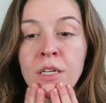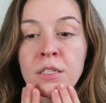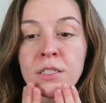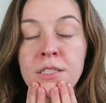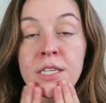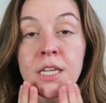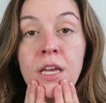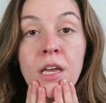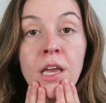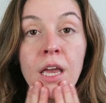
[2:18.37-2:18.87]

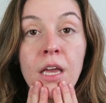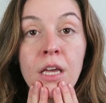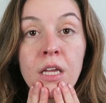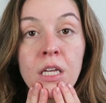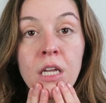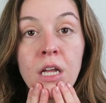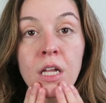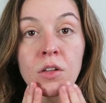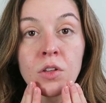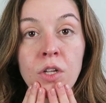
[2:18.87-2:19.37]
sink
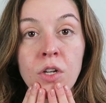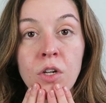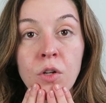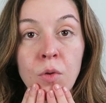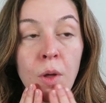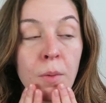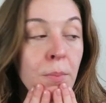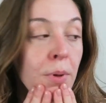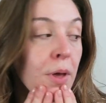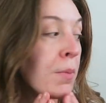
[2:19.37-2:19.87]
in a
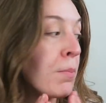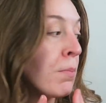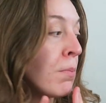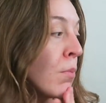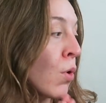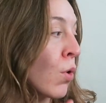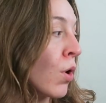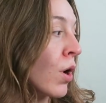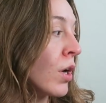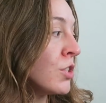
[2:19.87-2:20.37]
little bit
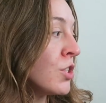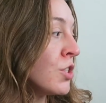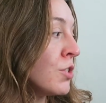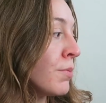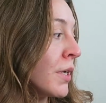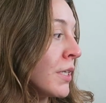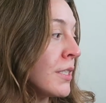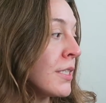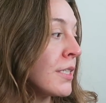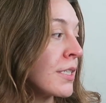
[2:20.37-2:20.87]
more onto
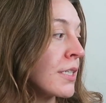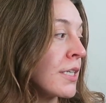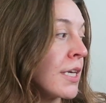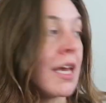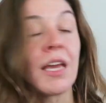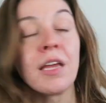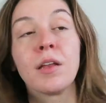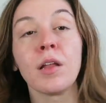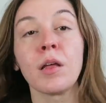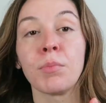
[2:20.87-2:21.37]
my
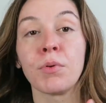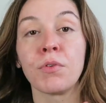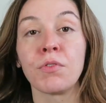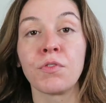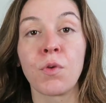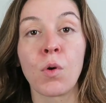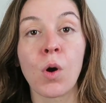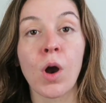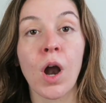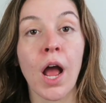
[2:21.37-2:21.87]
skin
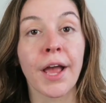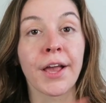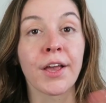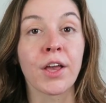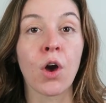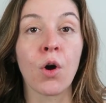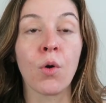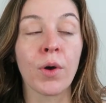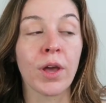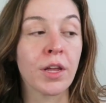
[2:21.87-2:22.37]
before I
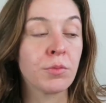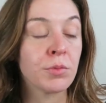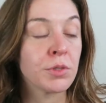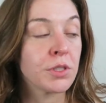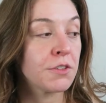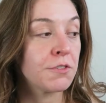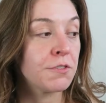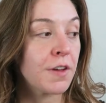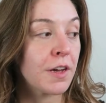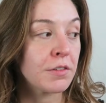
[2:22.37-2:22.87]
go in
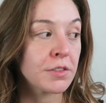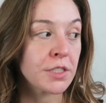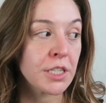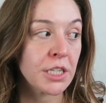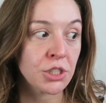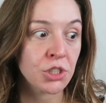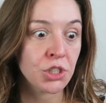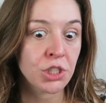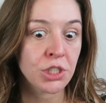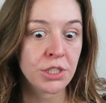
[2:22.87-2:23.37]
with the
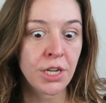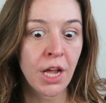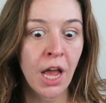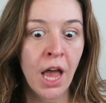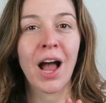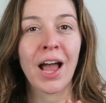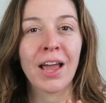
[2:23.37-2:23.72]
foundation.